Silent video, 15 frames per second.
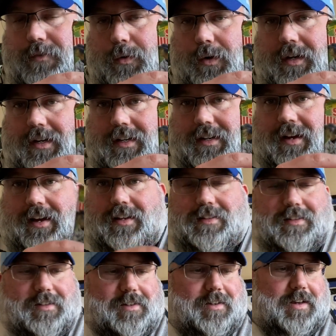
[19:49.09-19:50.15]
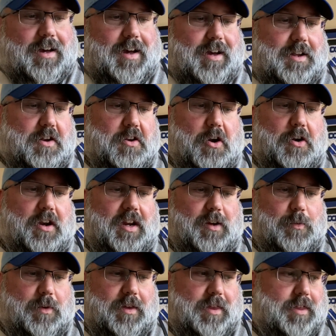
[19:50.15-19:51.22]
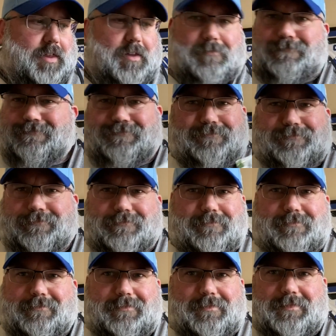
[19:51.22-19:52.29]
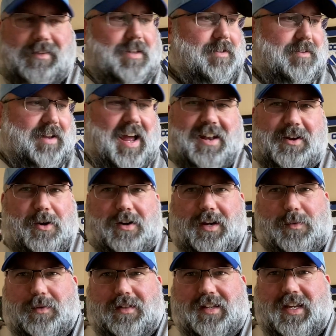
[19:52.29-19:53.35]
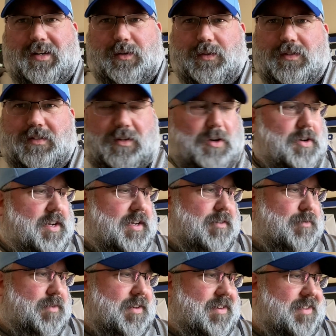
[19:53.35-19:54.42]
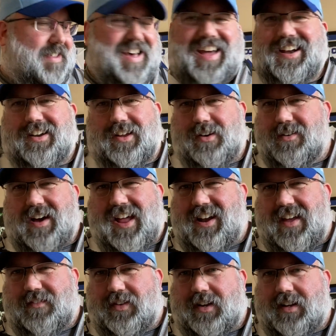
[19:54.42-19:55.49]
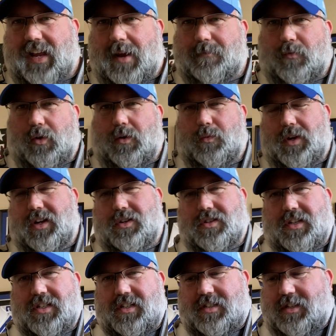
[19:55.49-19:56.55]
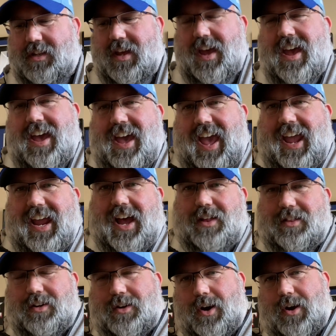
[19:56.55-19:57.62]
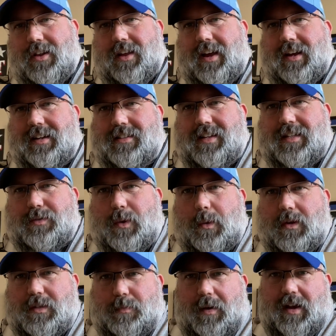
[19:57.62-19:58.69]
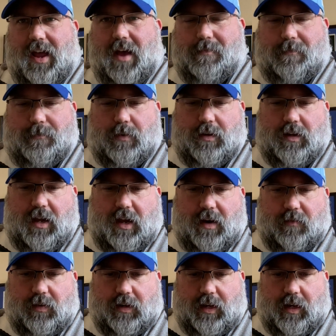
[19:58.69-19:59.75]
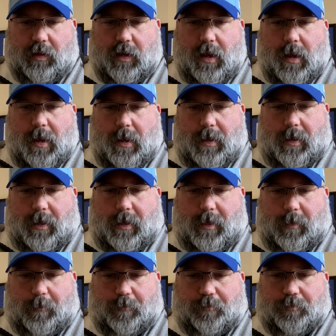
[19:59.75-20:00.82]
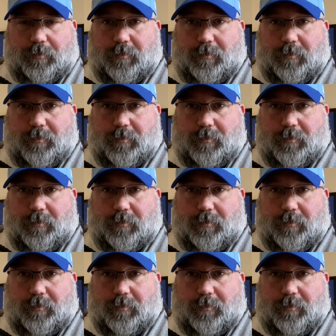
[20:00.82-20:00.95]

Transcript: dorking and dice, uh, nerding with not nerding with needles, nerding with I don't know. I don't have a good name for it. We usually just hang out in the car line because that's where we spend half of our day every day. Um,